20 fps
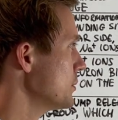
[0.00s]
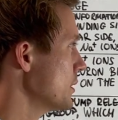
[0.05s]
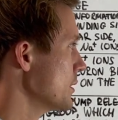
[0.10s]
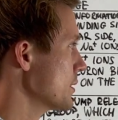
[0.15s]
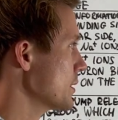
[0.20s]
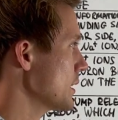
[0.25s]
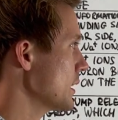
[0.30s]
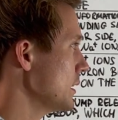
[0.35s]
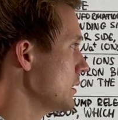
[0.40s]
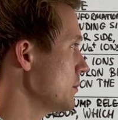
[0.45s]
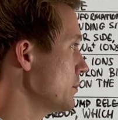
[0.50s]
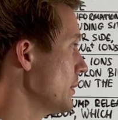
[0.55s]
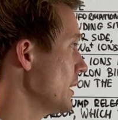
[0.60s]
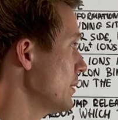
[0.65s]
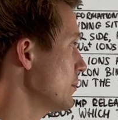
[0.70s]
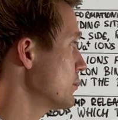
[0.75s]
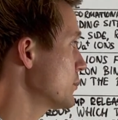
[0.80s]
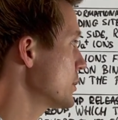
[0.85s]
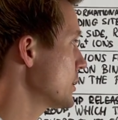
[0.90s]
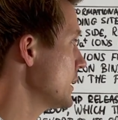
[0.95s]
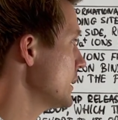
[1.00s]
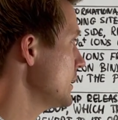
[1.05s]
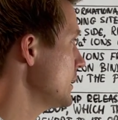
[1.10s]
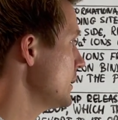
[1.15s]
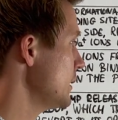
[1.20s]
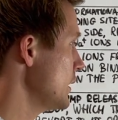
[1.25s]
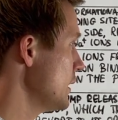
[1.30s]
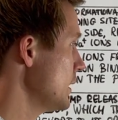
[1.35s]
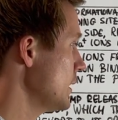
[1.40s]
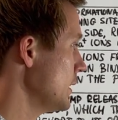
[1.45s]
the cell
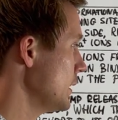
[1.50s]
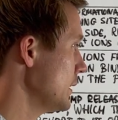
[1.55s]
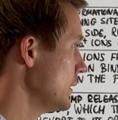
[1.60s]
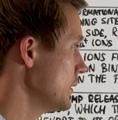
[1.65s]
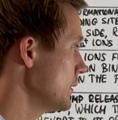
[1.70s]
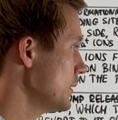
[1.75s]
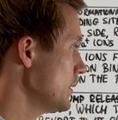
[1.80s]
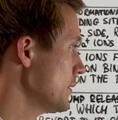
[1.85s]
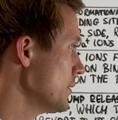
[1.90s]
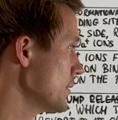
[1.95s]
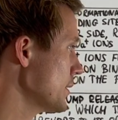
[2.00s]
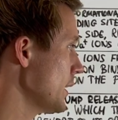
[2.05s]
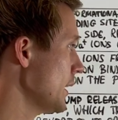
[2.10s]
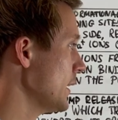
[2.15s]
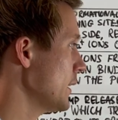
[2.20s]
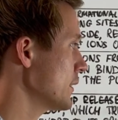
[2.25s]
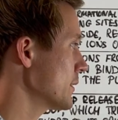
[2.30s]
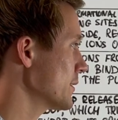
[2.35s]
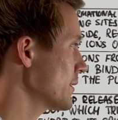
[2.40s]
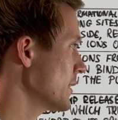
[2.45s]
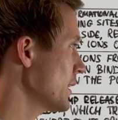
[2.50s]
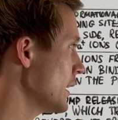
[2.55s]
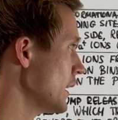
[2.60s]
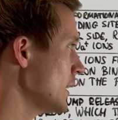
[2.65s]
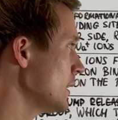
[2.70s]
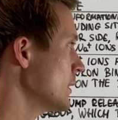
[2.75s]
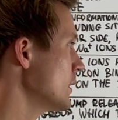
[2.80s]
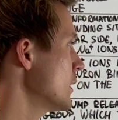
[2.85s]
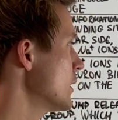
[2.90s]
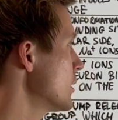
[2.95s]
membrane, in this
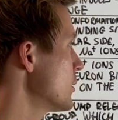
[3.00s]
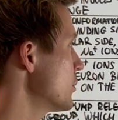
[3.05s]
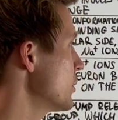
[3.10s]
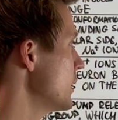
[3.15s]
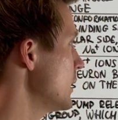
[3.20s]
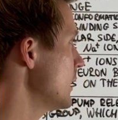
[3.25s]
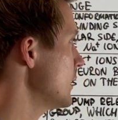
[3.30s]
area, we